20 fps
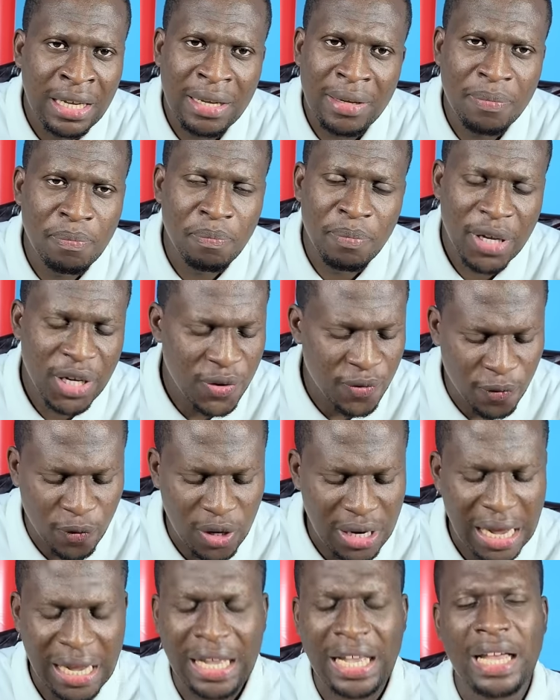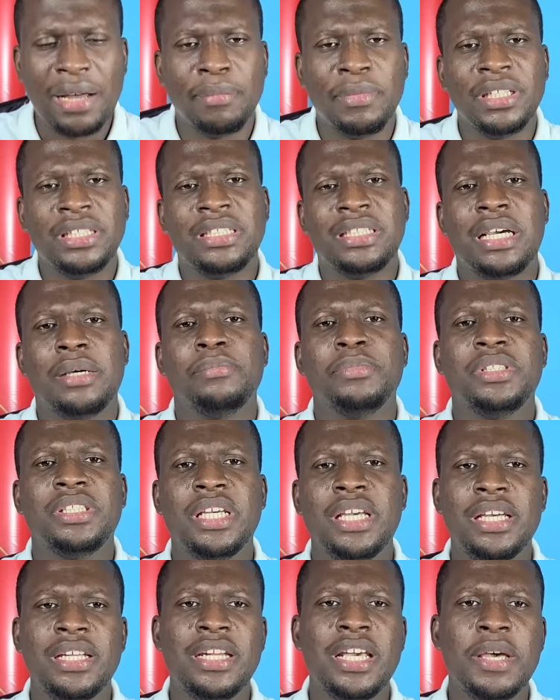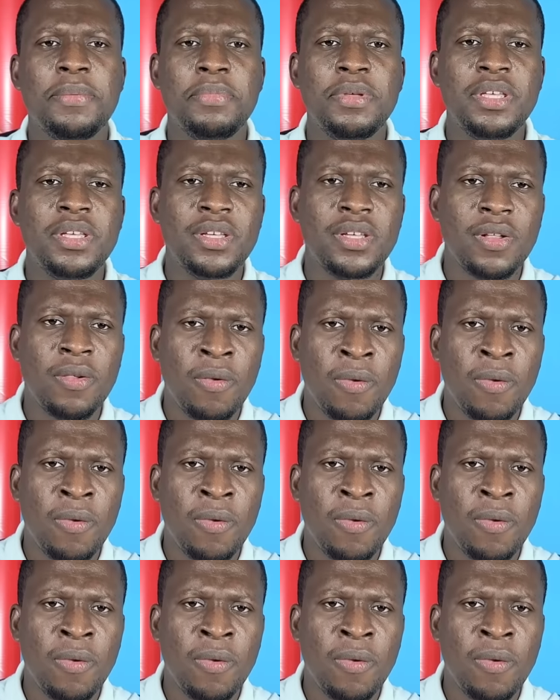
when you phone a camera time, say there be